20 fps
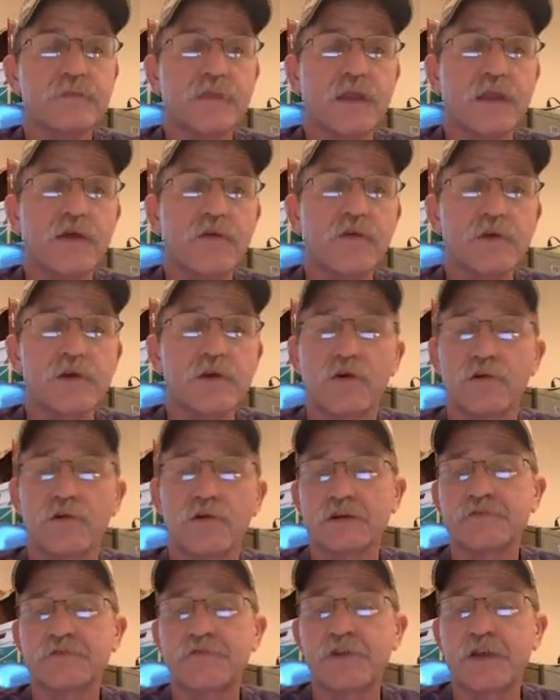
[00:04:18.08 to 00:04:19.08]
here we go.
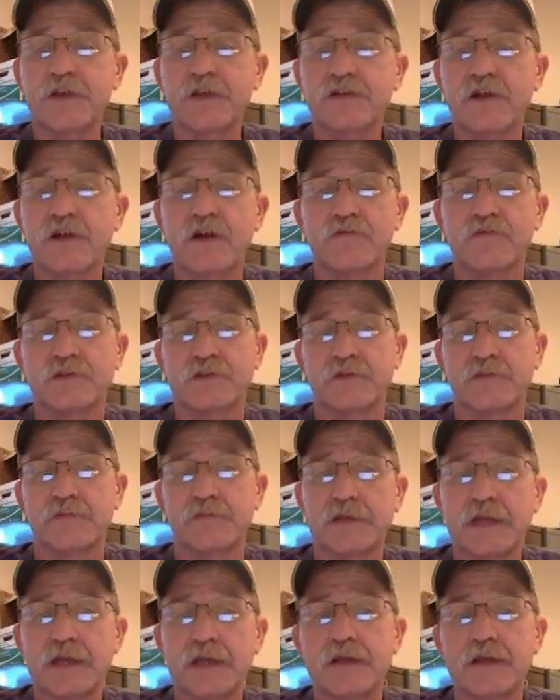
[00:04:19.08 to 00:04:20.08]
Let's figure out what the
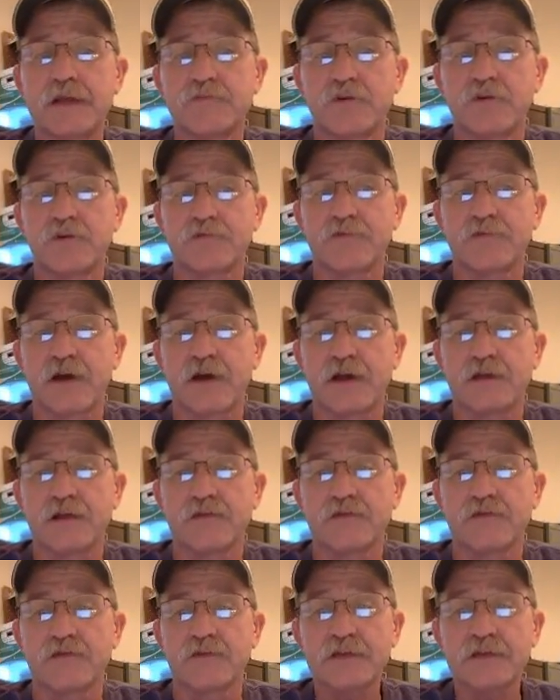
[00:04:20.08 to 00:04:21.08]
beginning book value.
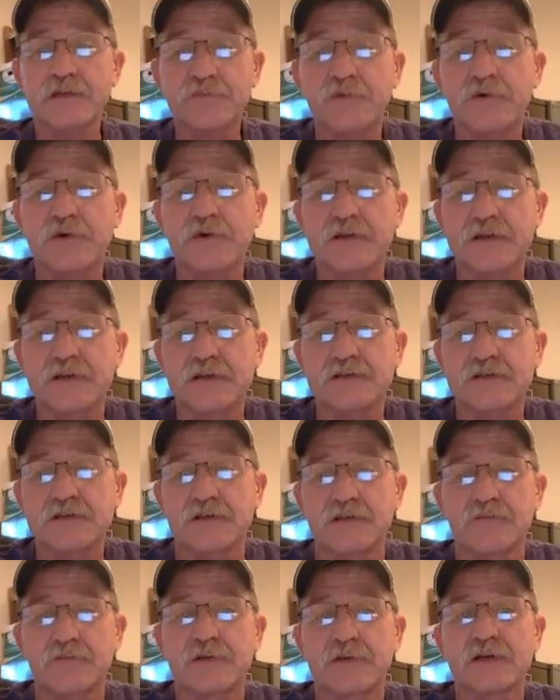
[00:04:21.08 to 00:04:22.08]
That's pretty
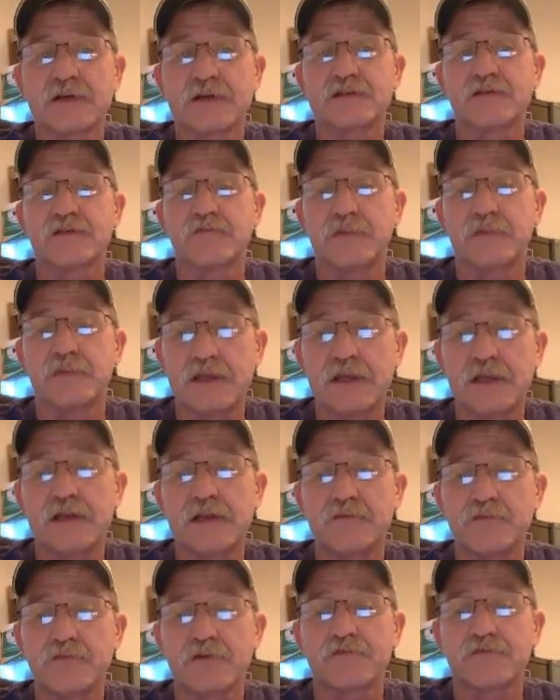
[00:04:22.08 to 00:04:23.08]
easy because the
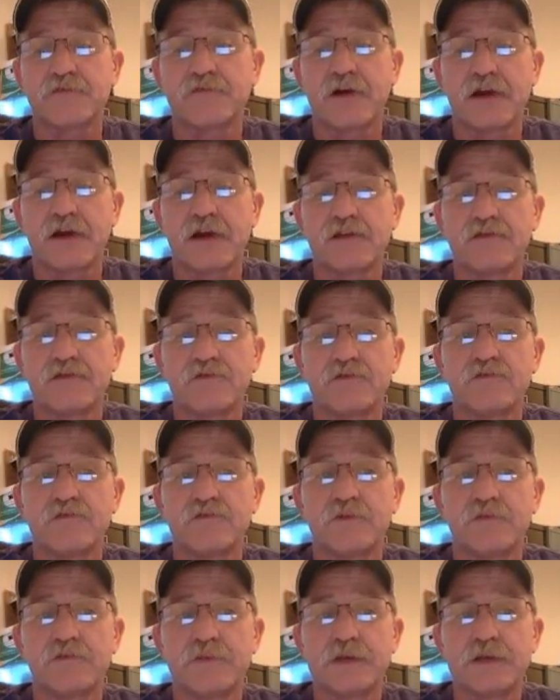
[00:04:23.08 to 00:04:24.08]
beginning book value
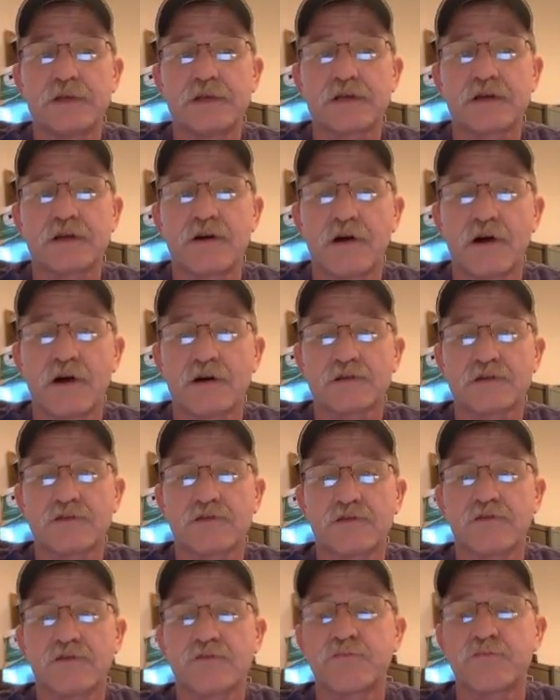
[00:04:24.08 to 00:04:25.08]
would be the cost
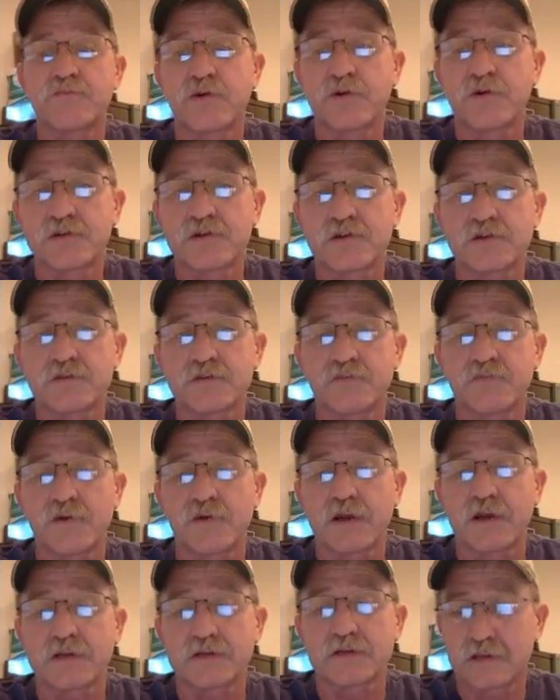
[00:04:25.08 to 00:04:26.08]
or the purchase
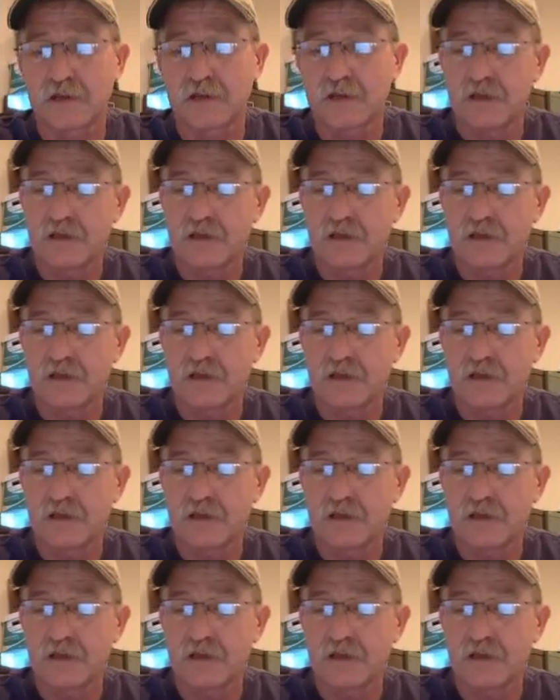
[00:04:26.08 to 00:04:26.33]
price.